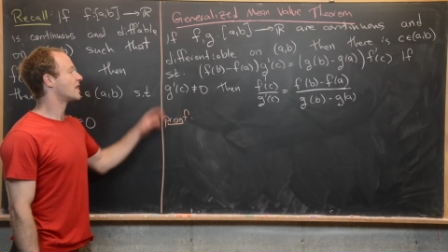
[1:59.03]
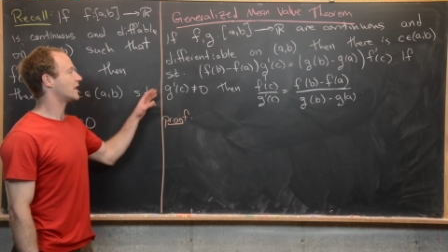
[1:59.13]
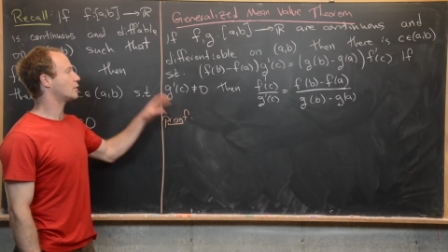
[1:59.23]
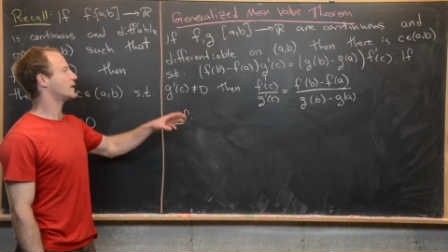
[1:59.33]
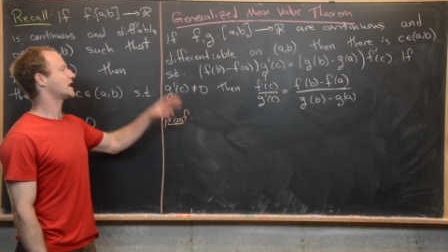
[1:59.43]

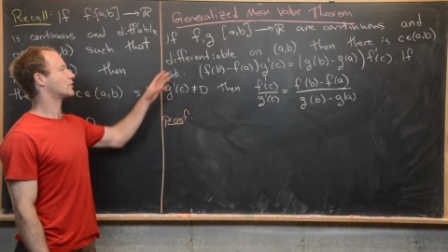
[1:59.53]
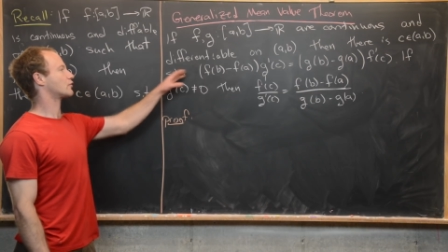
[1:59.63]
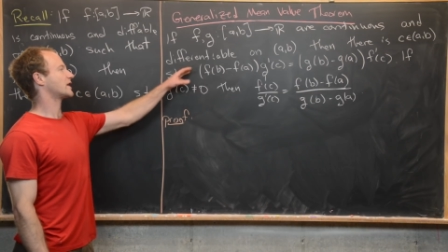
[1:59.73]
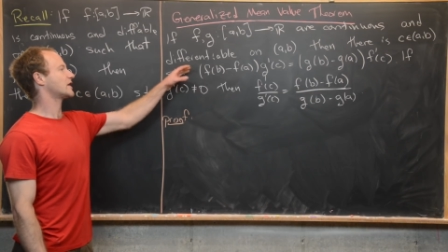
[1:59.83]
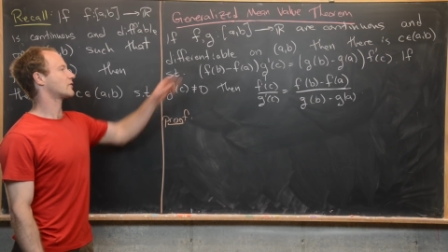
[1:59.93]
then we can
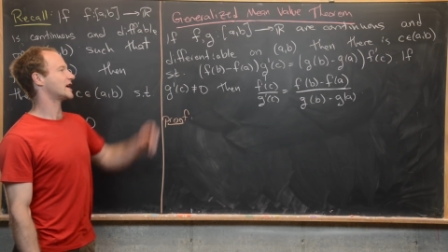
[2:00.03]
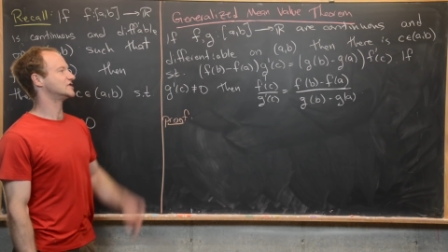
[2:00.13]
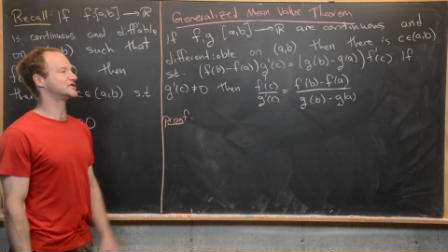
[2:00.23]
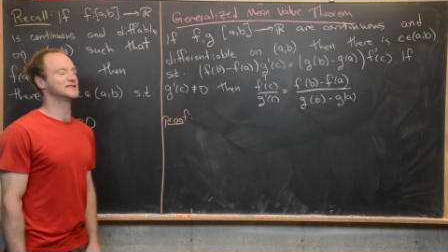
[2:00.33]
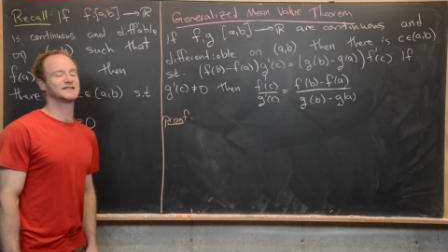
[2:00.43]

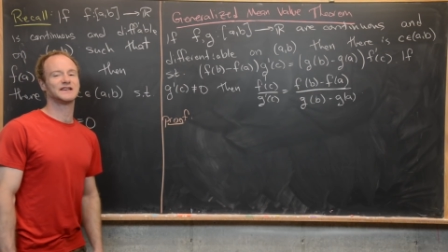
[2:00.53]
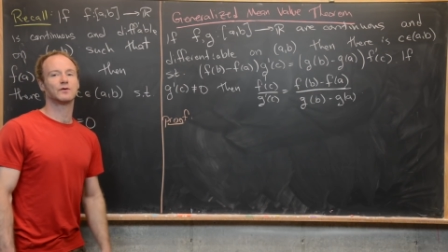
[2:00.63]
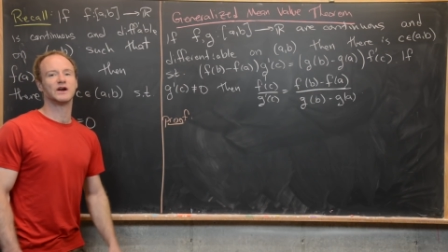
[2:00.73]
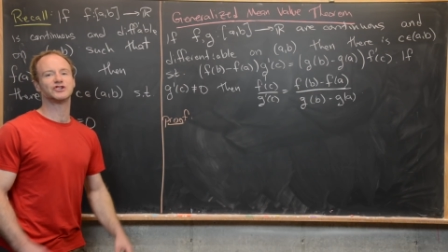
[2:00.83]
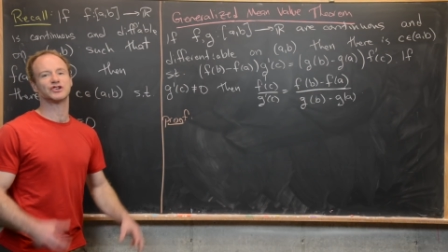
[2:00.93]
rearrange this
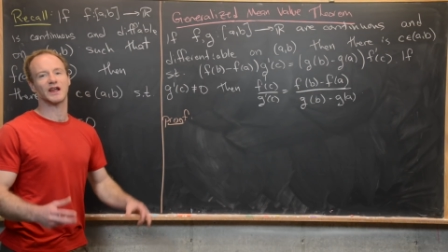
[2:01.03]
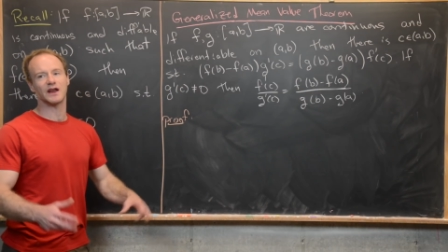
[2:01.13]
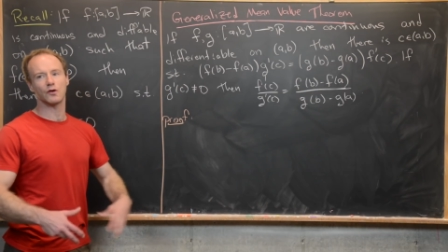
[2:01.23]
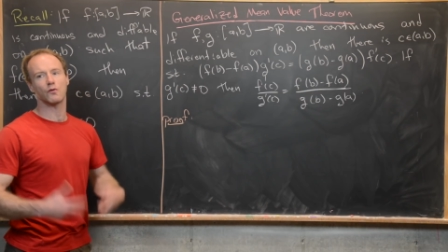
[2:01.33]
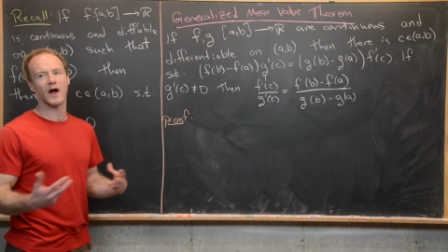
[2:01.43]
equation
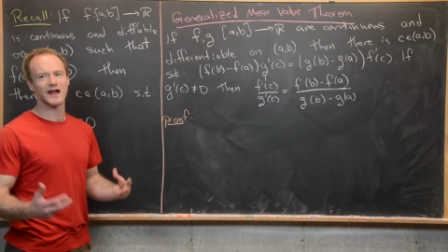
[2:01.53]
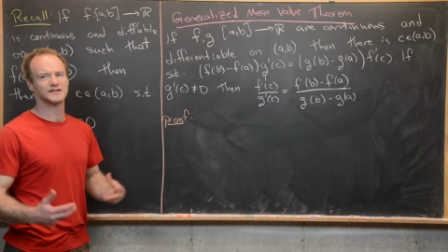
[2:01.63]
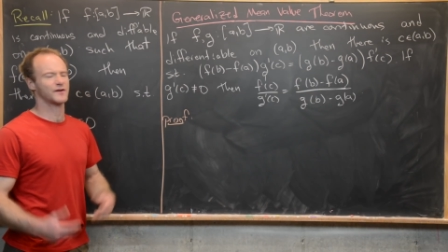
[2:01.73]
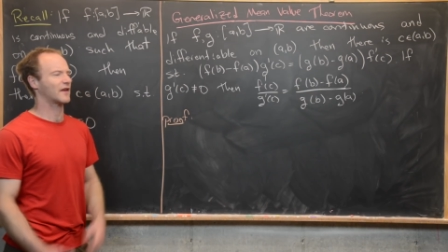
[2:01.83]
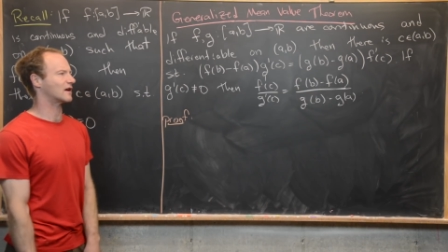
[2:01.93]
in a way
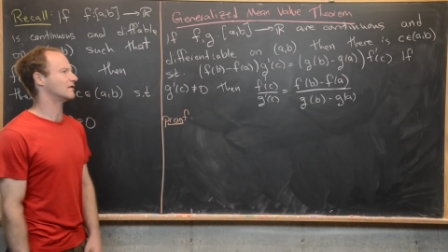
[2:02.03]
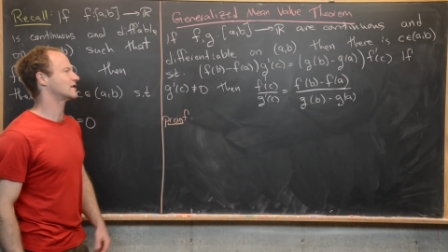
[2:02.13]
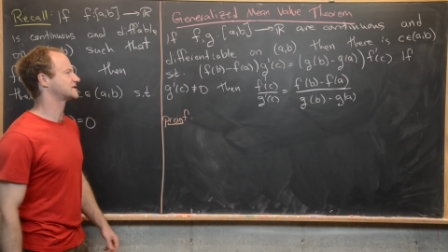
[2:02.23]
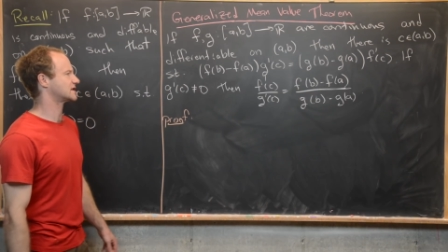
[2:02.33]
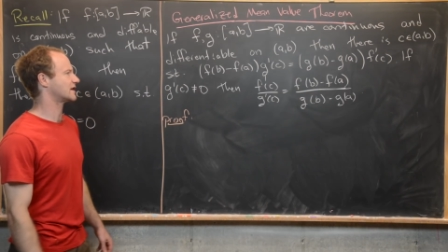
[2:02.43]
so that it
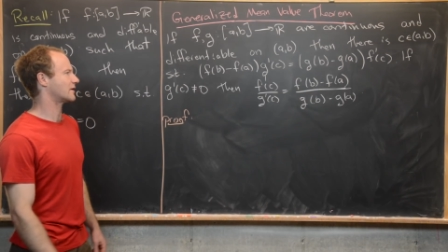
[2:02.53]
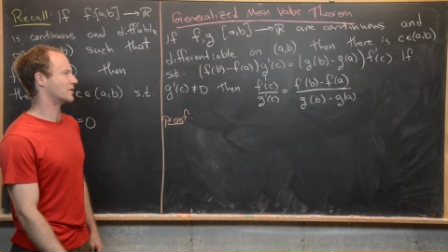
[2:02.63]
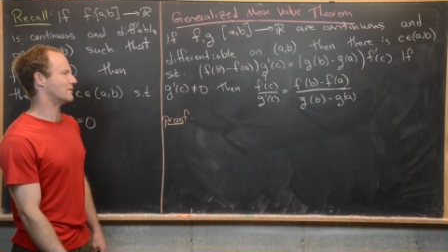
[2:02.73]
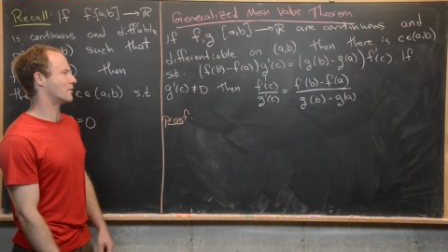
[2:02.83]
looks a little bit